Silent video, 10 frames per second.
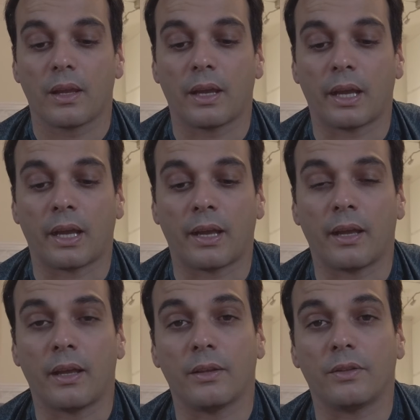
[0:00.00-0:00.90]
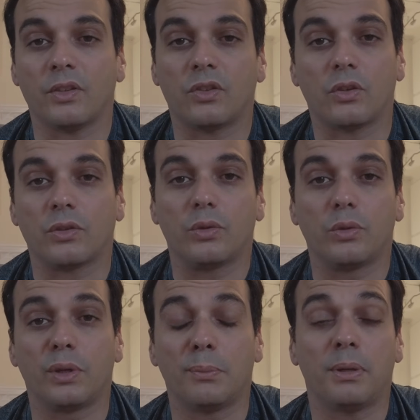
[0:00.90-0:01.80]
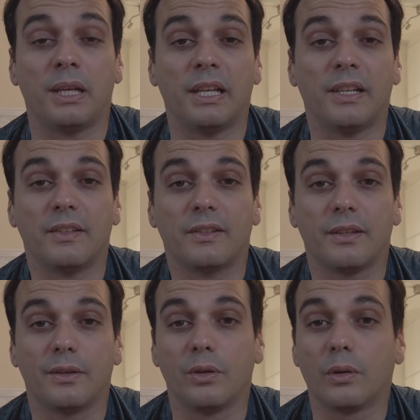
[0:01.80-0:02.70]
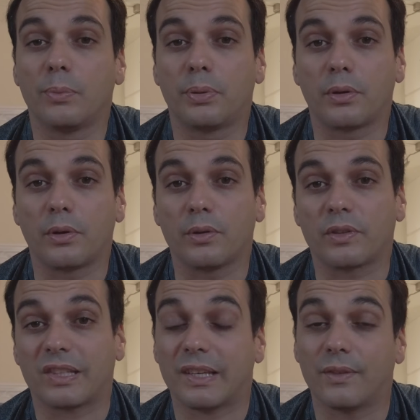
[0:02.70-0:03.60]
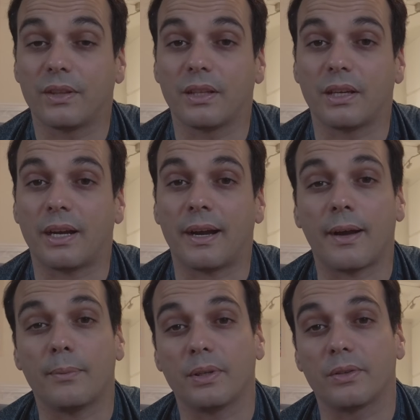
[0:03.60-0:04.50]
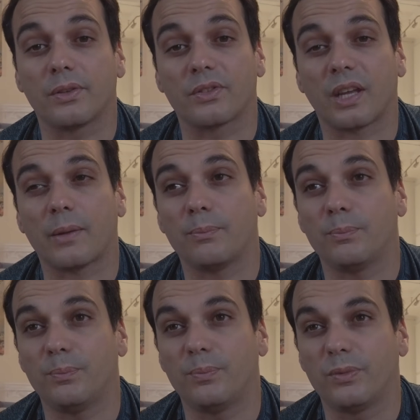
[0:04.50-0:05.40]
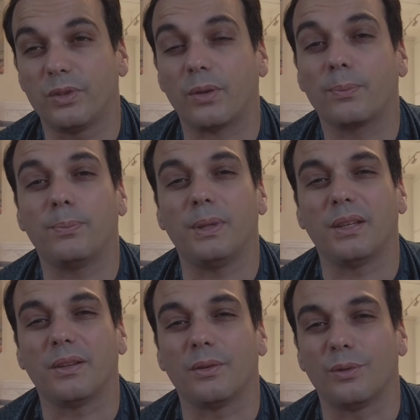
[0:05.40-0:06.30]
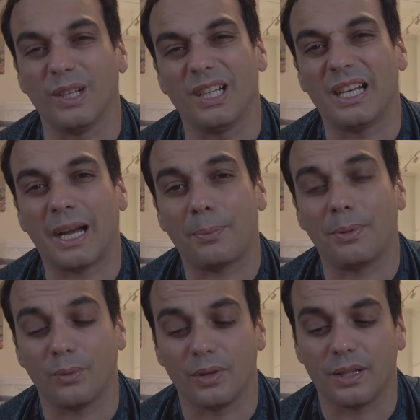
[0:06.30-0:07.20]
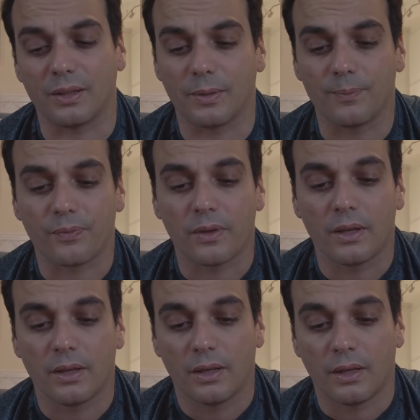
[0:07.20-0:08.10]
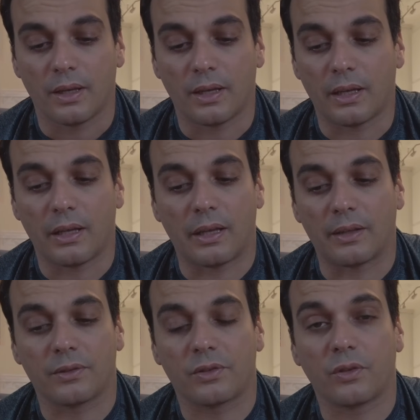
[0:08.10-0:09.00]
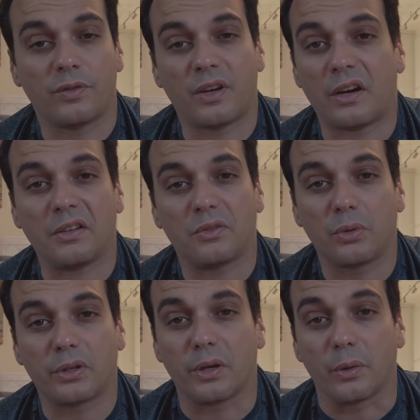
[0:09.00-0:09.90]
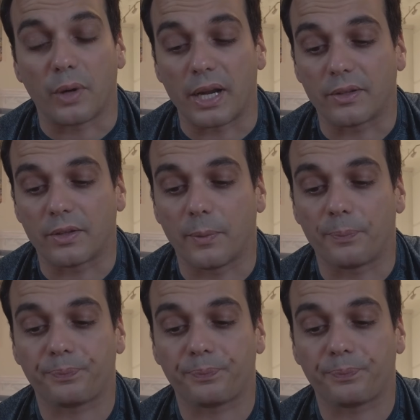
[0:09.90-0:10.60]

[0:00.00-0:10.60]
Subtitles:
It's going to replace the GoPro 7 that I have because I don't been really happy with it, and so far it's working great.